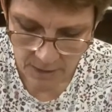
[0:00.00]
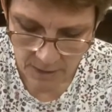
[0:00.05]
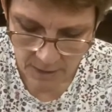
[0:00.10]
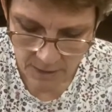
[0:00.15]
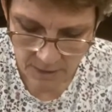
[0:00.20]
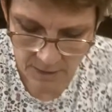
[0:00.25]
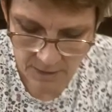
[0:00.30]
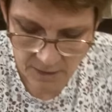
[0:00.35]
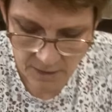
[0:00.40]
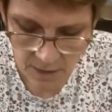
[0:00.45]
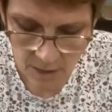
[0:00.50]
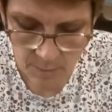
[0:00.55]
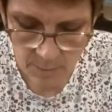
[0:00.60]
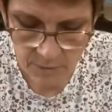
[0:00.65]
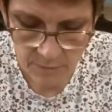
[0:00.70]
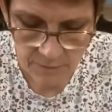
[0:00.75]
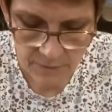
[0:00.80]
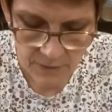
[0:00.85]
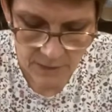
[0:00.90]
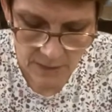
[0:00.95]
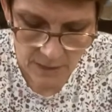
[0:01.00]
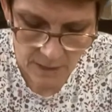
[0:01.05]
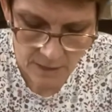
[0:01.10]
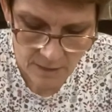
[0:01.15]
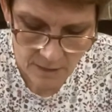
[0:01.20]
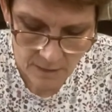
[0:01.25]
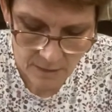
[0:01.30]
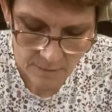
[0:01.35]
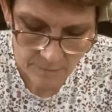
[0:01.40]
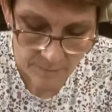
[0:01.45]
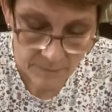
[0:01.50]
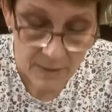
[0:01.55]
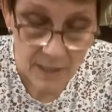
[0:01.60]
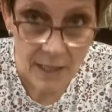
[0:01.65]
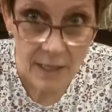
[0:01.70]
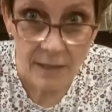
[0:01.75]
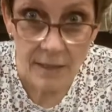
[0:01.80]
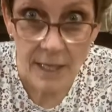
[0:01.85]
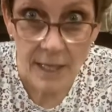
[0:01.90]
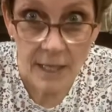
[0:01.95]
some of this,
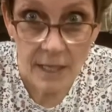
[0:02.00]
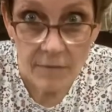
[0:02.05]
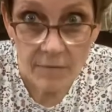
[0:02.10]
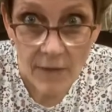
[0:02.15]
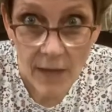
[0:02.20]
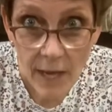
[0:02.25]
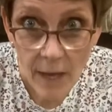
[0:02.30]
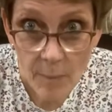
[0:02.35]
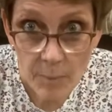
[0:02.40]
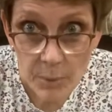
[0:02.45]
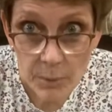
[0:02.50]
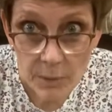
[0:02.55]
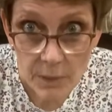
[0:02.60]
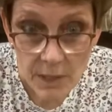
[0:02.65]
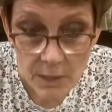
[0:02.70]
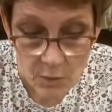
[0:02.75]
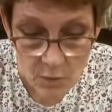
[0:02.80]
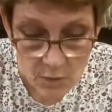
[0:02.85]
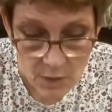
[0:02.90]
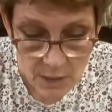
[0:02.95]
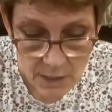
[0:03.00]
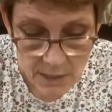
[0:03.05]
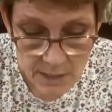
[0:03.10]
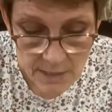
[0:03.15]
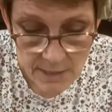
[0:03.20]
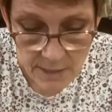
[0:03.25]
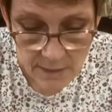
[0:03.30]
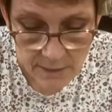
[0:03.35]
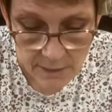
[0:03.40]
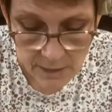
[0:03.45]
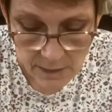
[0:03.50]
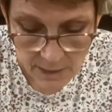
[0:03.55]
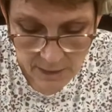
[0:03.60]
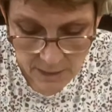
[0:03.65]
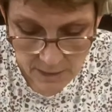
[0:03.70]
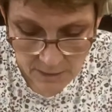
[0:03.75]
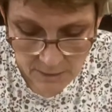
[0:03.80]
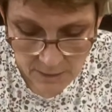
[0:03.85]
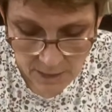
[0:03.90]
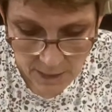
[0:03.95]
and they evaporate easily
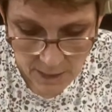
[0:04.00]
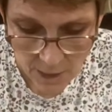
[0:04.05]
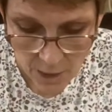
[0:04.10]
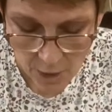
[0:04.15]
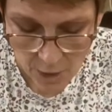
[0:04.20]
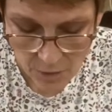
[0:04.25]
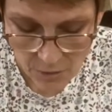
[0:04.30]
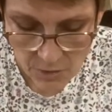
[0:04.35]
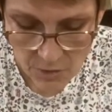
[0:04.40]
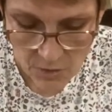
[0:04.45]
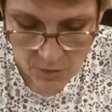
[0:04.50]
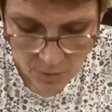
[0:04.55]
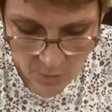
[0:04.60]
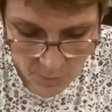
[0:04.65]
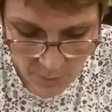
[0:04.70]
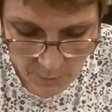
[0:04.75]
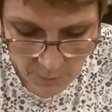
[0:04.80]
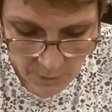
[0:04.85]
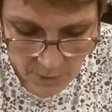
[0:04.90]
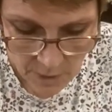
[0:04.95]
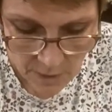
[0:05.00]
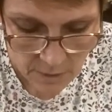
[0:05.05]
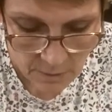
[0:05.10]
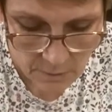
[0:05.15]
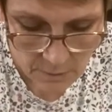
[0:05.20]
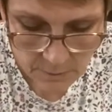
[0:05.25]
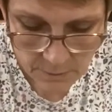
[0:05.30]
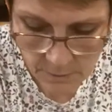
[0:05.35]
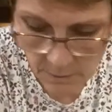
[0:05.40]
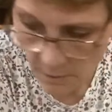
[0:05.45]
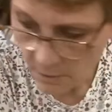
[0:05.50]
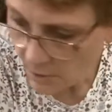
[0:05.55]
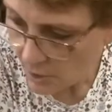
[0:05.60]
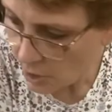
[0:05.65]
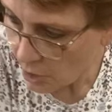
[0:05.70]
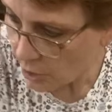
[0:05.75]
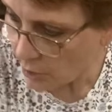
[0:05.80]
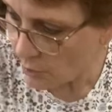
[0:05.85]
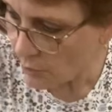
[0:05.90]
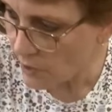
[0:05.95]
in air, so we want to
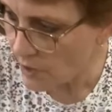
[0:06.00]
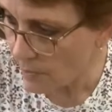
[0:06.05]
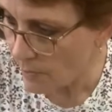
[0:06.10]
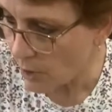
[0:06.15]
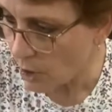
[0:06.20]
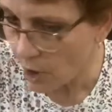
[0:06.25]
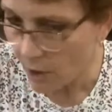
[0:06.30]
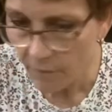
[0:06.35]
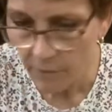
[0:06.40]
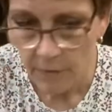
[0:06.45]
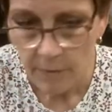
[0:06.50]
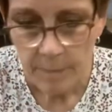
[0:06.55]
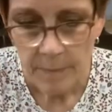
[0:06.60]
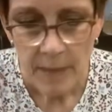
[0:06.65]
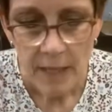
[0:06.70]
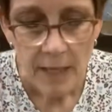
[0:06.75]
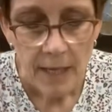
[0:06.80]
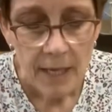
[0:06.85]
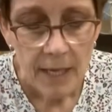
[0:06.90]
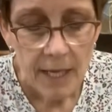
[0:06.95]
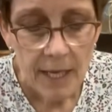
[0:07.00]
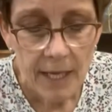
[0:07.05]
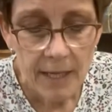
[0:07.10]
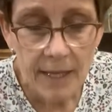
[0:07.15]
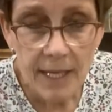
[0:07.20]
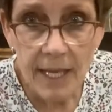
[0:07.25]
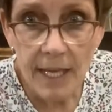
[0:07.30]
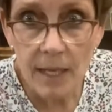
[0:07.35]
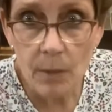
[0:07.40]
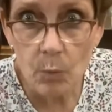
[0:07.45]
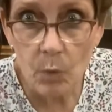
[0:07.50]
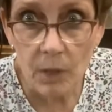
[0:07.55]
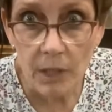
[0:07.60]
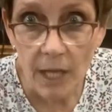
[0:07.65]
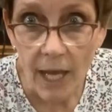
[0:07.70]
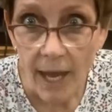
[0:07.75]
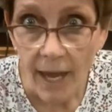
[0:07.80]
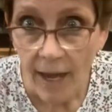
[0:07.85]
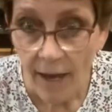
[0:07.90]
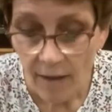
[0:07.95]
close them off. And then what I
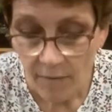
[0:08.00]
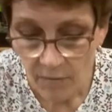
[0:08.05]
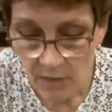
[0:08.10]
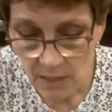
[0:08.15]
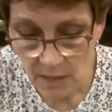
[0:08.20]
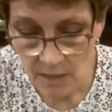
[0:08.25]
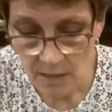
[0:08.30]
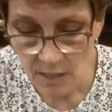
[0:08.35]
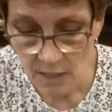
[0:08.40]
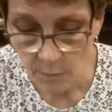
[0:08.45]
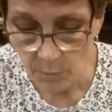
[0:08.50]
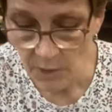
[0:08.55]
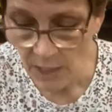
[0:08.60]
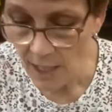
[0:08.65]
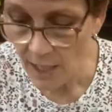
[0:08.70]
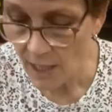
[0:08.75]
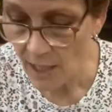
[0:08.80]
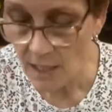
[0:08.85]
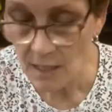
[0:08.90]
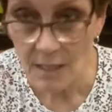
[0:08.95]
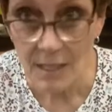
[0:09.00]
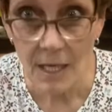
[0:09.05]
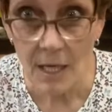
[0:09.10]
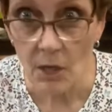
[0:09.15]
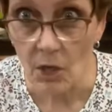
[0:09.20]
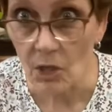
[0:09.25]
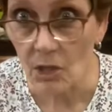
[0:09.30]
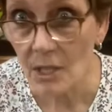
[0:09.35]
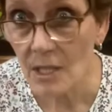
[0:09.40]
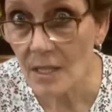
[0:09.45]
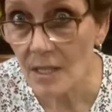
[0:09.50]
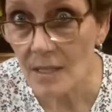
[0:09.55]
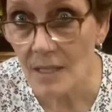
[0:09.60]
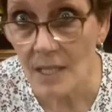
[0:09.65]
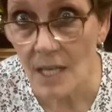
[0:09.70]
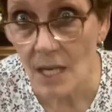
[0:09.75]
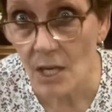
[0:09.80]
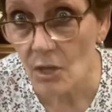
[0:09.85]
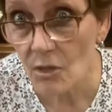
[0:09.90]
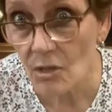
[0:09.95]
have is some canned air, and this is
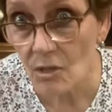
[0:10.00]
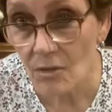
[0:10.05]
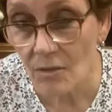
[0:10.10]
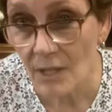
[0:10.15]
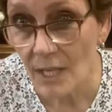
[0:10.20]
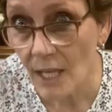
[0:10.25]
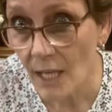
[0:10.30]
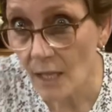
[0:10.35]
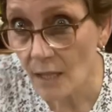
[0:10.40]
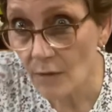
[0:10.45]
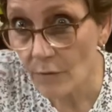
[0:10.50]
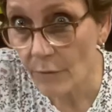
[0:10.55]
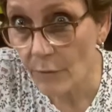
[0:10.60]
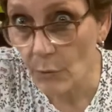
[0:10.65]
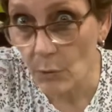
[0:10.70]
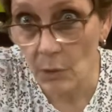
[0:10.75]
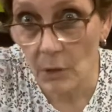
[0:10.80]
air that you get for